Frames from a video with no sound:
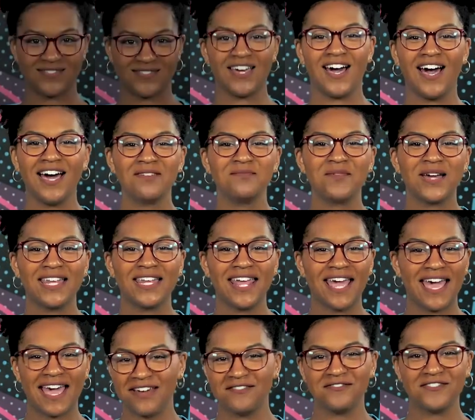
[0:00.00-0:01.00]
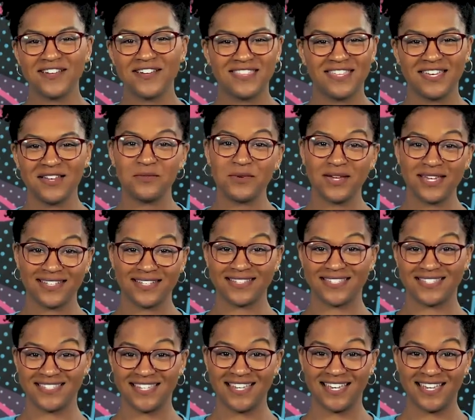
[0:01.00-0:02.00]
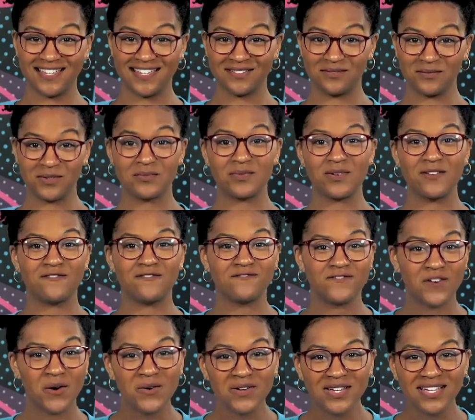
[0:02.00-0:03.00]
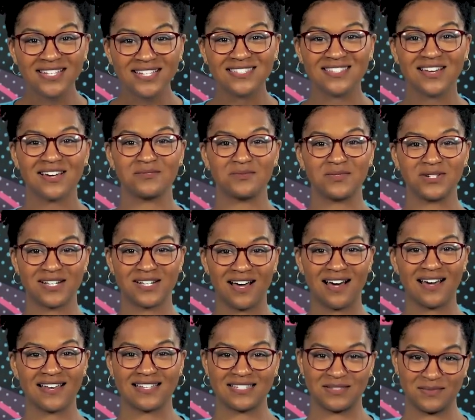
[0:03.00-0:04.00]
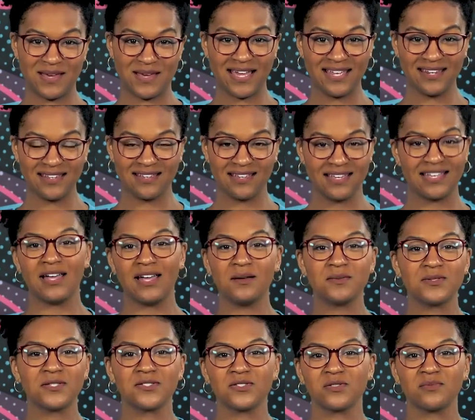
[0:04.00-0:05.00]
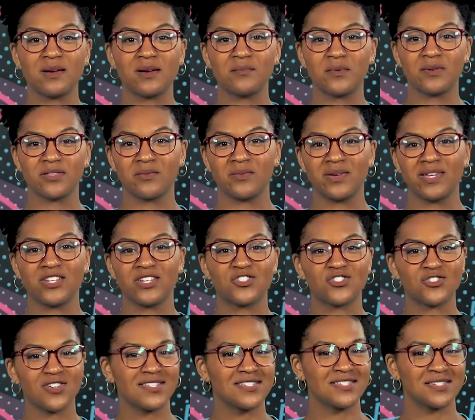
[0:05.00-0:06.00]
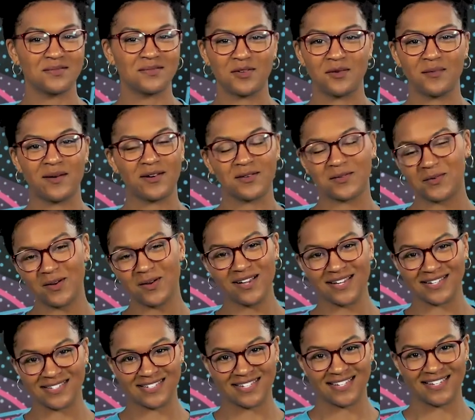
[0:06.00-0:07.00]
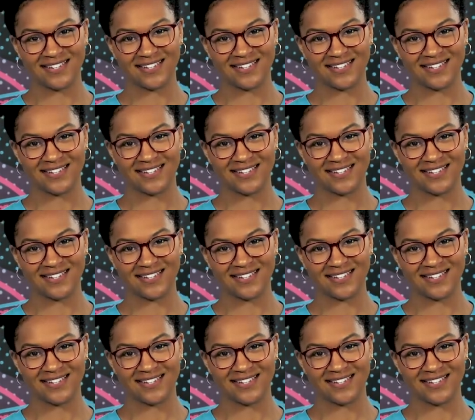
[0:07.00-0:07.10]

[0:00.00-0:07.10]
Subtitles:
God made everything we can see. When we focus on what God has made, it helps us remember that we can trust Him no matter what.